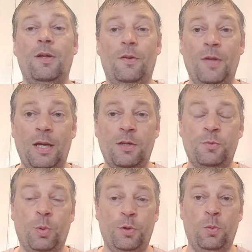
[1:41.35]
That is
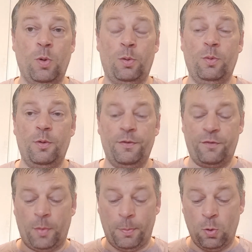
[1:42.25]
what you want
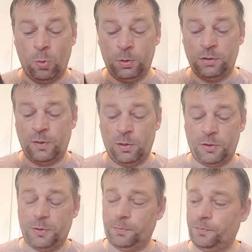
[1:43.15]
from a portable
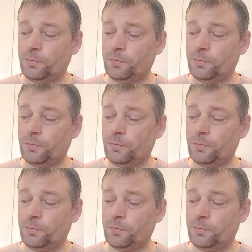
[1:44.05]
device.